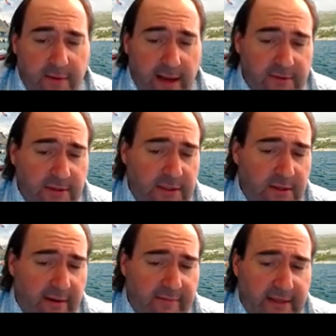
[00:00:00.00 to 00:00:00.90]
We actually
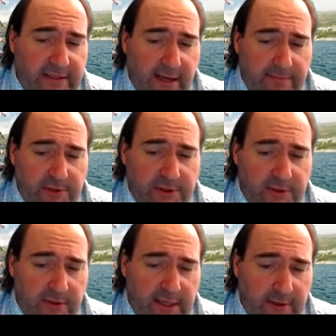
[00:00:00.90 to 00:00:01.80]
do have a
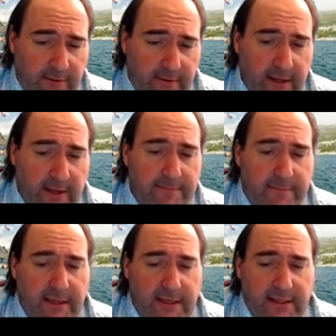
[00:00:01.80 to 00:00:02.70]
temperature here,
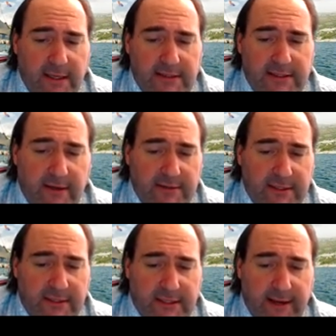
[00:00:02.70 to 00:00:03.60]
but it does tell us
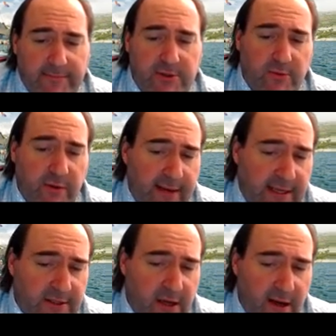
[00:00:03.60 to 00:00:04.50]
that the temperature
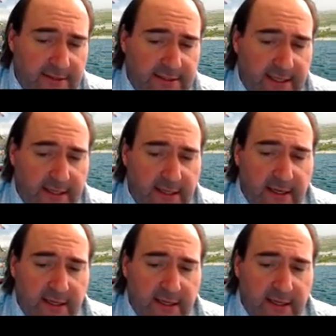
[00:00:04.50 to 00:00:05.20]
remains constant.